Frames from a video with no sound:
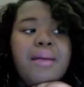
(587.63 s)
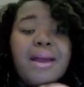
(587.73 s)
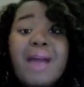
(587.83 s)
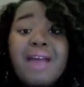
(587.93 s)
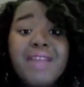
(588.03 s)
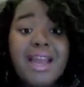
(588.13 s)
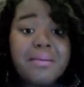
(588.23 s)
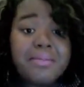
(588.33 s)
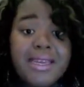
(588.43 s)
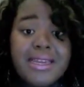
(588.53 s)
I don't
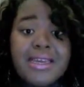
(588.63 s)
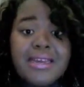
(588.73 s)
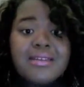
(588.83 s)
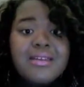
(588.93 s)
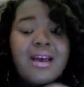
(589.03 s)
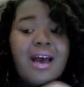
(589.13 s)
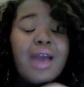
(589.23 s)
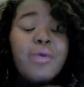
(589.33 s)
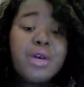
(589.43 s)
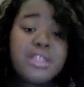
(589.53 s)
have diabetes.
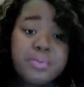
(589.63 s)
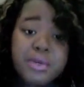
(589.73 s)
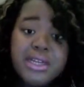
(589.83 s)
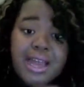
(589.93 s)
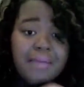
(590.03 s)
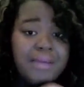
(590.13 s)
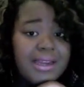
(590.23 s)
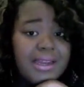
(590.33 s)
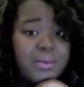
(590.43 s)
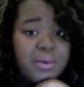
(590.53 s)
I was
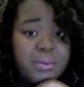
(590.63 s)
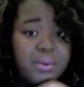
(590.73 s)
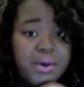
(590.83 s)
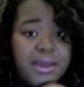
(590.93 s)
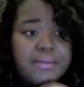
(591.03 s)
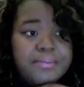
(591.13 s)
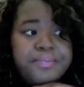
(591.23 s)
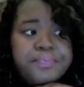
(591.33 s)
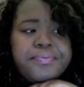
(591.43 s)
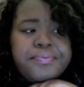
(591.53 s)
pre-diabetic at one
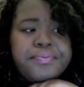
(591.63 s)
point.